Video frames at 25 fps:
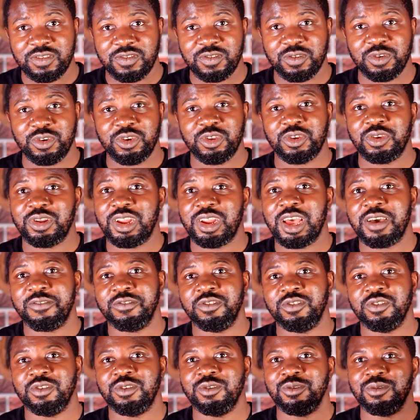so you don't have
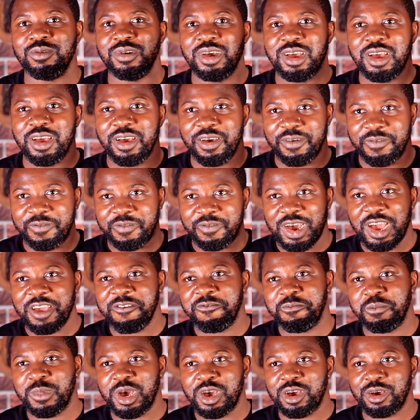to go
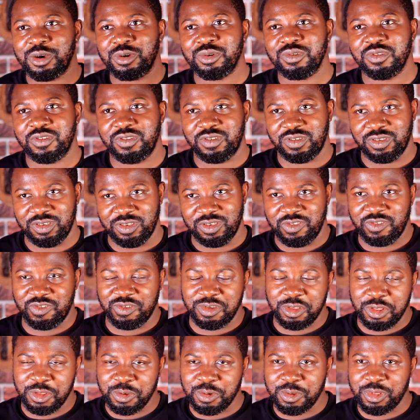5 miles
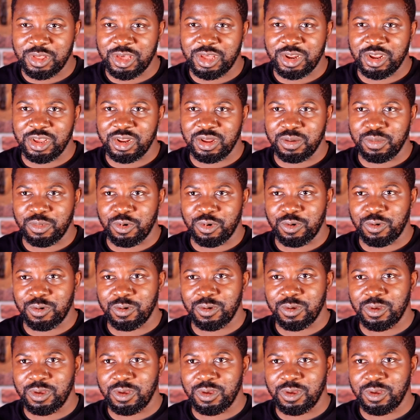to do that anymore.